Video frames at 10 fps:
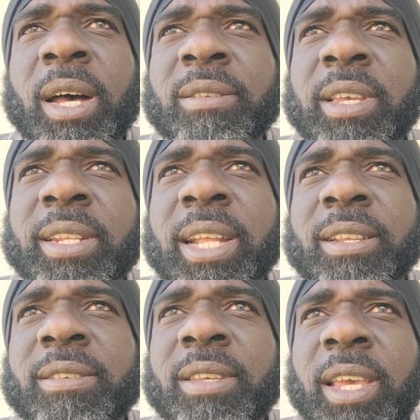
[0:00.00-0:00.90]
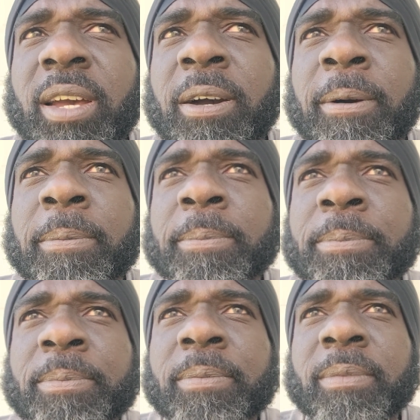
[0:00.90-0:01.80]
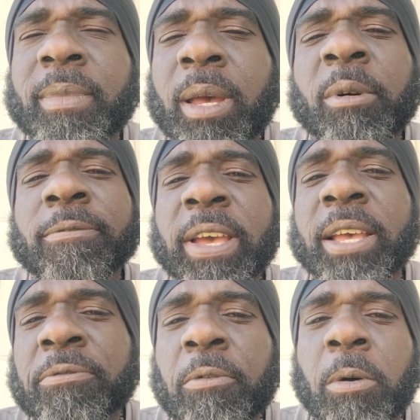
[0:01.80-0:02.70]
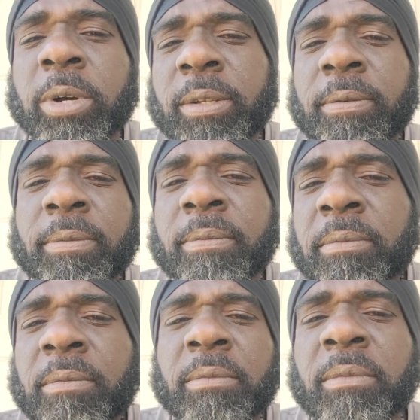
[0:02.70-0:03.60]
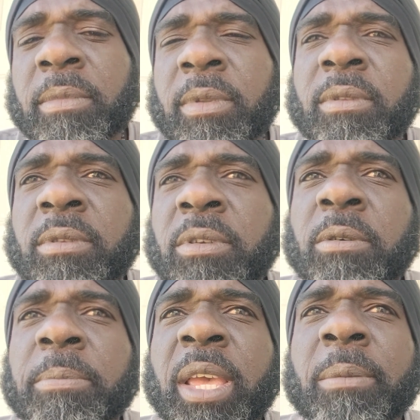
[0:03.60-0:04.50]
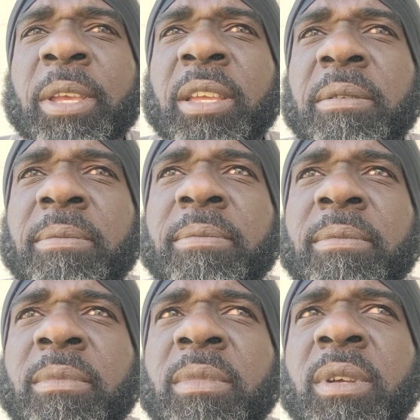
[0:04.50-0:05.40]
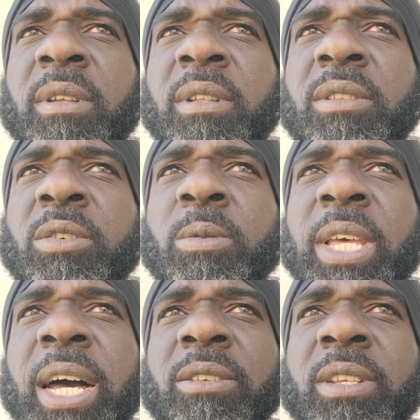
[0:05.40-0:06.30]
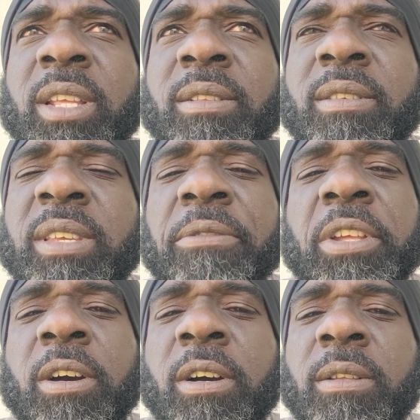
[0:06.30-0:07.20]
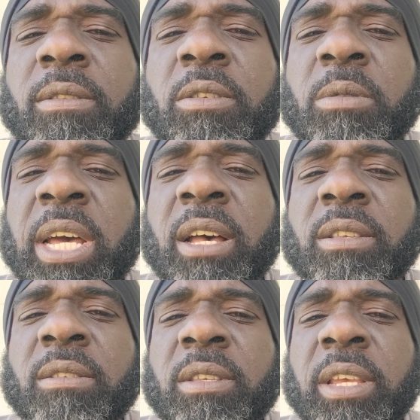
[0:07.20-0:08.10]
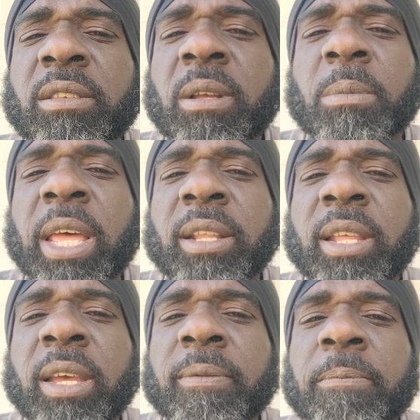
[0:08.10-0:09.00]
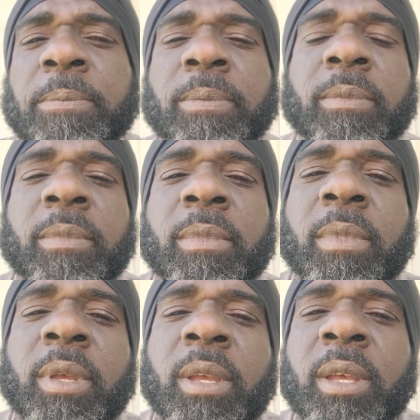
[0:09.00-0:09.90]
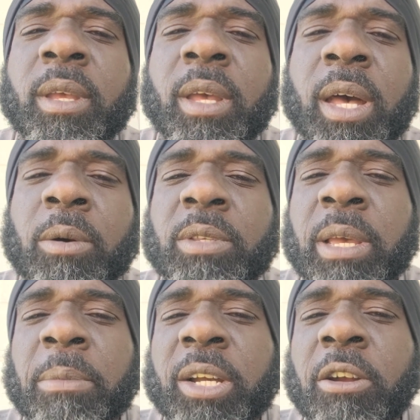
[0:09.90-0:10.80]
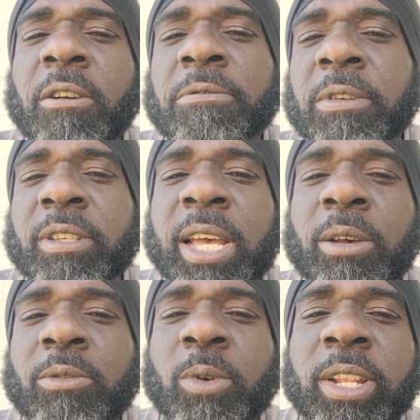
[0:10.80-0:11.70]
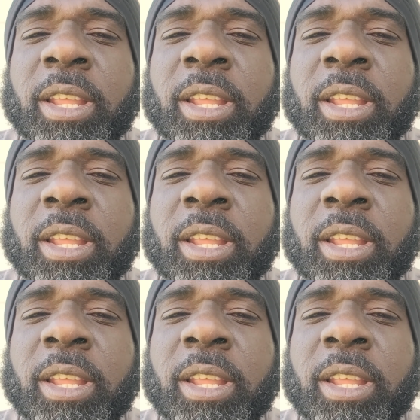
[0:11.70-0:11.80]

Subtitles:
said that to say, I'm going to fast forward to maybe 2007 or 2006, something like that. I was at my girlfriend's house one